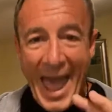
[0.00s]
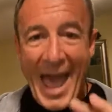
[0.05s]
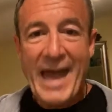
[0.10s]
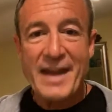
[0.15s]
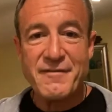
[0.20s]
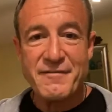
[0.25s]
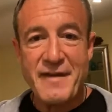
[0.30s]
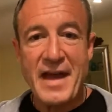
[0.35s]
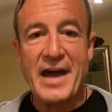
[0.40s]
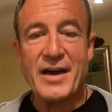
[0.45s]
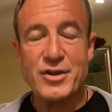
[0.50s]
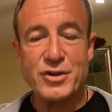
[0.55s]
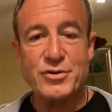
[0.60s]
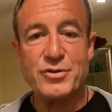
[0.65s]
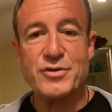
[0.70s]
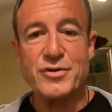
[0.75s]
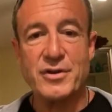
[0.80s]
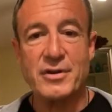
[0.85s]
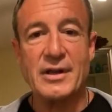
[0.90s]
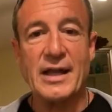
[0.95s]
Add value
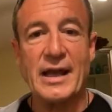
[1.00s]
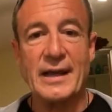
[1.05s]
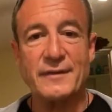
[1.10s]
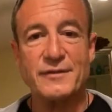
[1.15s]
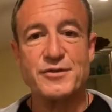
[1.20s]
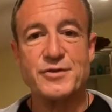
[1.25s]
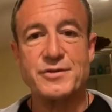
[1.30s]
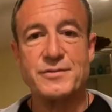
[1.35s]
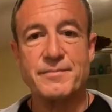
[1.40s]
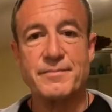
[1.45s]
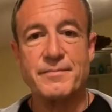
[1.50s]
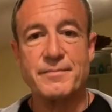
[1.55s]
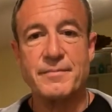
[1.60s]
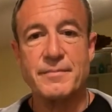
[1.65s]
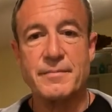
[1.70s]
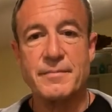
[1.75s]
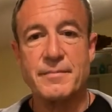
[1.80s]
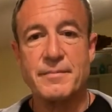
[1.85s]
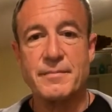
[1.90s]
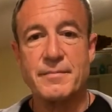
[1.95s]
to their lives.
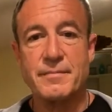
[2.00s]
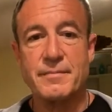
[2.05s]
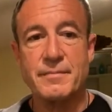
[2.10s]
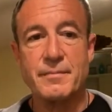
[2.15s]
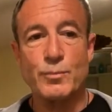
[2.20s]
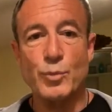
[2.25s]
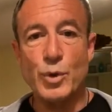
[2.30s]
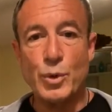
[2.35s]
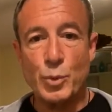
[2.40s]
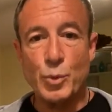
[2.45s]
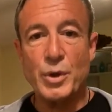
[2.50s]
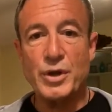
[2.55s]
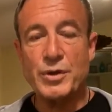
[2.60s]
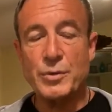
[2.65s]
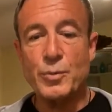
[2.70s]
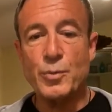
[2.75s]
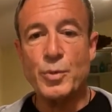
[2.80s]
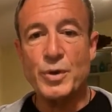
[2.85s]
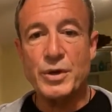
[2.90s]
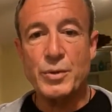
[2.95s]

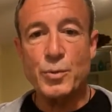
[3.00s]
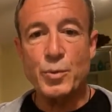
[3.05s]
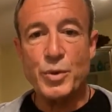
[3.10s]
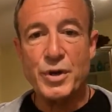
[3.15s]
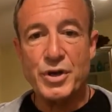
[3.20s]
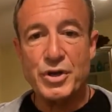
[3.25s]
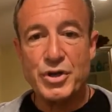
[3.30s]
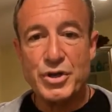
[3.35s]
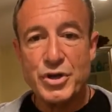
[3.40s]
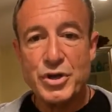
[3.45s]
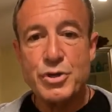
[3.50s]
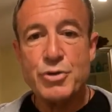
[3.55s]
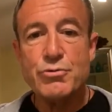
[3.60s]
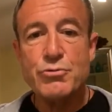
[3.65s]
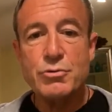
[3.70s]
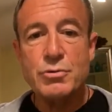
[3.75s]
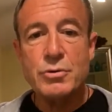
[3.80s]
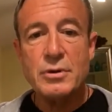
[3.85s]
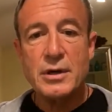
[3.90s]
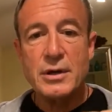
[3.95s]
When, when, when
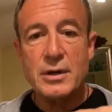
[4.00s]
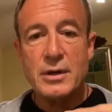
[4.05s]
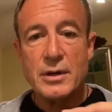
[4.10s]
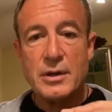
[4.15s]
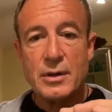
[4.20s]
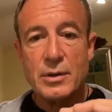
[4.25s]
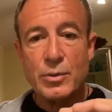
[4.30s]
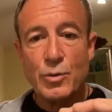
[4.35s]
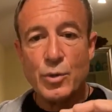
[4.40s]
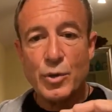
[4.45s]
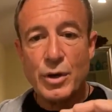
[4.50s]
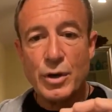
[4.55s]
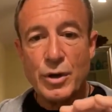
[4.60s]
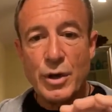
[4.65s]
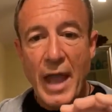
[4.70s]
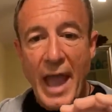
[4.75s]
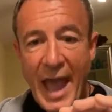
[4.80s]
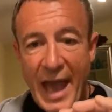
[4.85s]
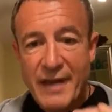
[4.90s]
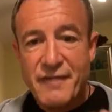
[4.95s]
you
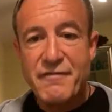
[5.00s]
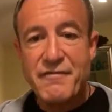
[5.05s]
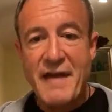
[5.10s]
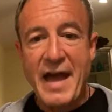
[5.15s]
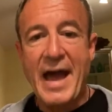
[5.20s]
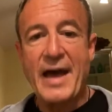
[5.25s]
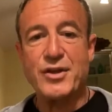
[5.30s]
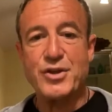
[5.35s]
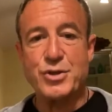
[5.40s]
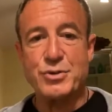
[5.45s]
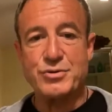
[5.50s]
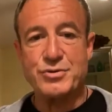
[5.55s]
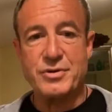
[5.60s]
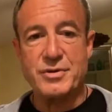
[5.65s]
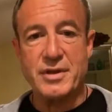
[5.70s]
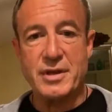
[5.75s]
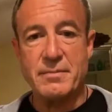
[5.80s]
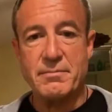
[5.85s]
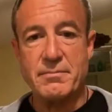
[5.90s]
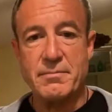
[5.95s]
add value
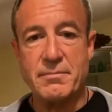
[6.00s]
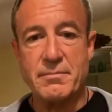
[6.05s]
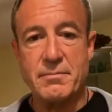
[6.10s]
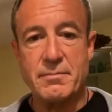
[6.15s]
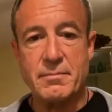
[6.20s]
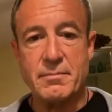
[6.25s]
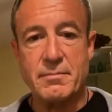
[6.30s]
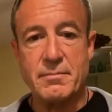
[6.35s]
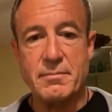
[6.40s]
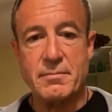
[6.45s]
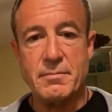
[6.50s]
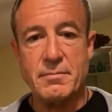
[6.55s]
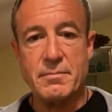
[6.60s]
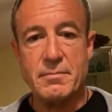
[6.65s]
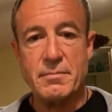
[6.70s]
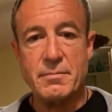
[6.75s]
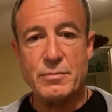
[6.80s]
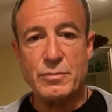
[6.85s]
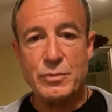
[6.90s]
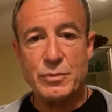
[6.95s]
to them,
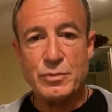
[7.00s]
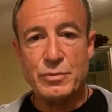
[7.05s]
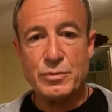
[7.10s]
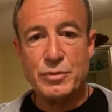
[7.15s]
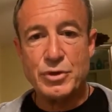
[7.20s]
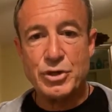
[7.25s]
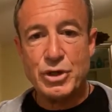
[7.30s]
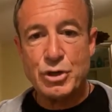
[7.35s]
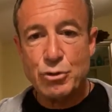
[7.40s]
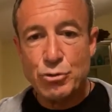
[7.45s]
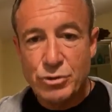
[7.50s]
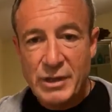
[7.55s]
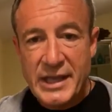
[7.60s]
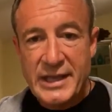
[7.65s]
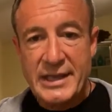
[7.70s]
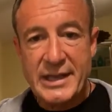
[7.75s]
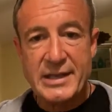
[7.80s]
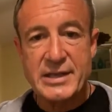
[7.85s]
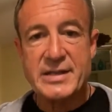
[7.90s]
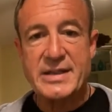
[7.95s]
you
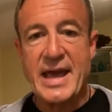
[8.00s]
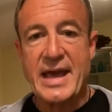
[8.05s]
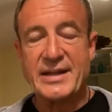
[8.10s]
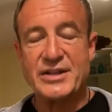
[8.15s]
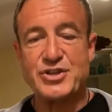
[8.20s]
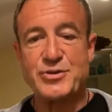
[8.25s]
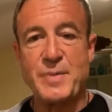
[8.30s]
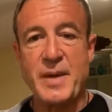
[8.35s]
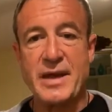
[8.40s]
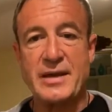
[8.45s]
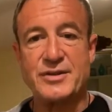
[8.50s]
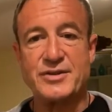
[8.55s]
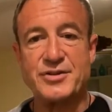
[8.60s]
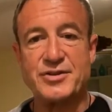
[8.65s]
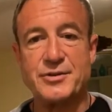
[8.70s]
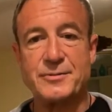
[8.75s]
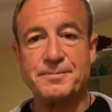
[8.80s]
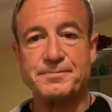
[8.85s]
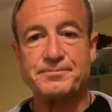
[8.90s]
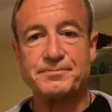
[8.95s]
lean into that
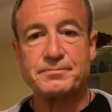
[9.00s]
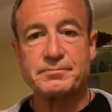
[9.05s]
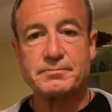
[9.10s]
space.